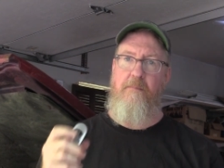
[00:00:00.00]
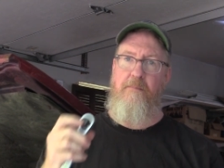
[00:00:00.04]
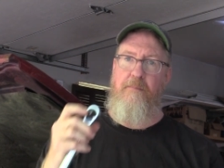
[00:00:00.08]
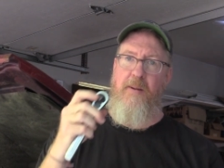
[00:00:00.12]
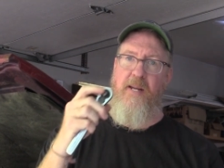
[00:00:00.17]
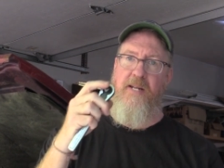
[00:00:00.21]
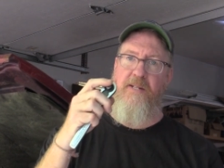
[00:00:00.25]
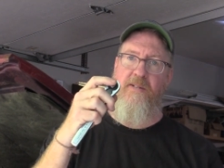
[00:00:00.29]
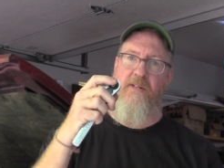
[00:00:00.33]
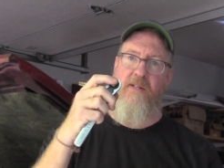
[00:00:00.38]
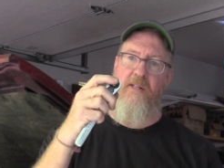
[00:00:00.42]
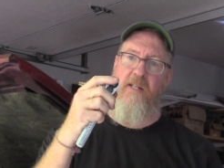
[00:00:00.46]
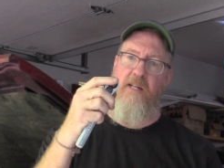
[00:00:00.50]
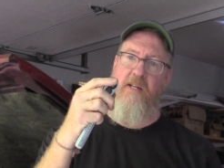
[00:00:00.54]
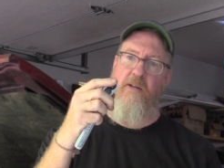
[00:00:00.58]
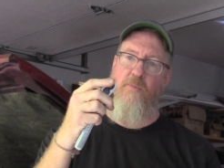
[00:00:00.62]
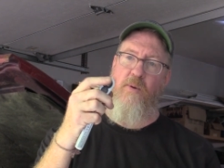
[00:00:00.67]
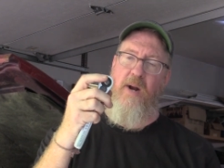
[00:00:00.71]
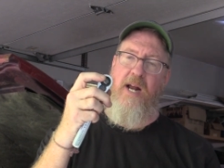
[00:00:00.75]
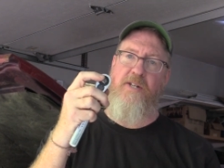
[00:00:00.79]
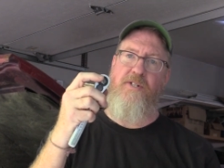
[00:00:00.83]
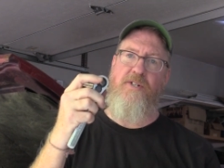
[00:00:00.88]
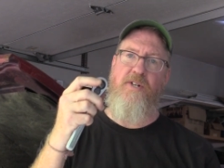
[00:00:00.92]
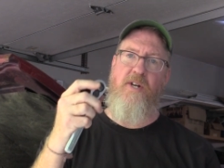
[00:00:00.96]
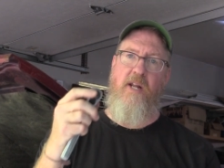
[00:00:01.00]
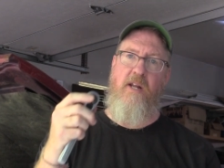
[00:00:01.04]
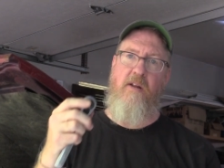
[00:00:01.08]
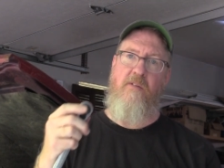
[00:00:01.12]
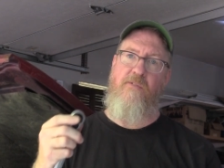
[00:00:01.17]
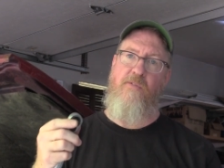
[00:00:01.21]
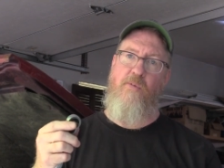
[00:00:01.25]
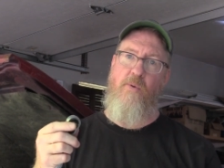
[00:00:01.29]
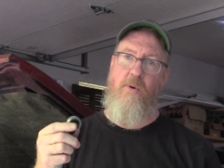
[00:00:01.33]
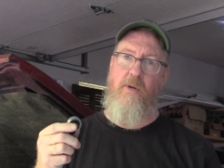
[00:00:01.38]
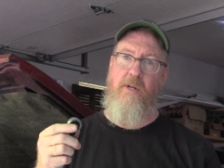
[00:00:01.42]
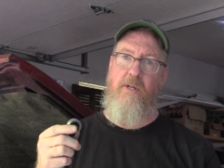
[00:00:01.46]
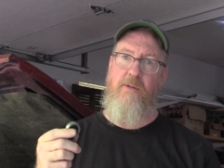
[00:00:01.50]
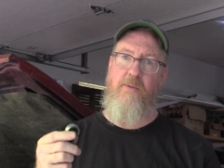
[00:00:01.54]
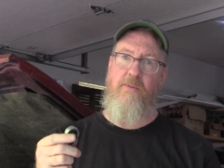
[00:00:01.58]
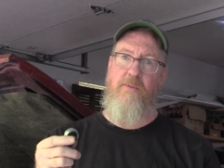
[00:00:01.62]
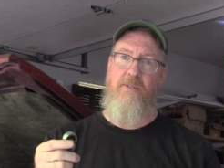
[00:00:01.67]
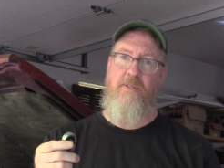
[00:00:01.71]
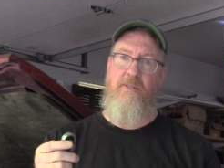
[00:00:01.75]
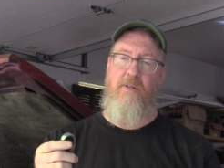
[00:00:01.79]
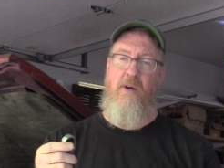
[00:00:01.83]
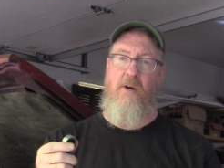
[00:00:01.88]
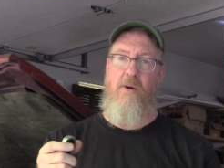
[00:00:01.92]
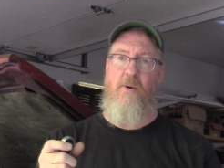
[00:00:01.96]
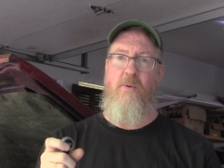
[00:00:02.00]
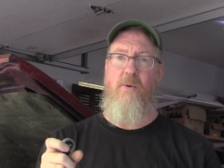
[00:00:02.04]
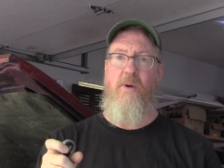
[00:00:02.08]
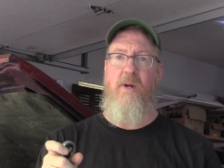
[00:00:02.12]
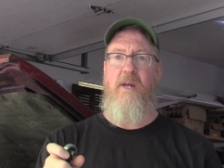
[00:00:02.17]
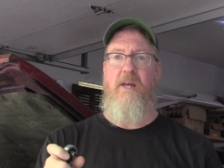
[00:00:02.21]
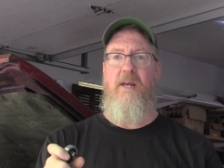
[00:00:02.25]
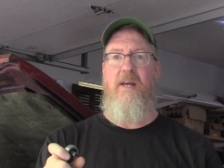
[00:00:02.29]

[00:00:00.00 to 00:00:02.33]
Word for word: basically ratcheting for you. So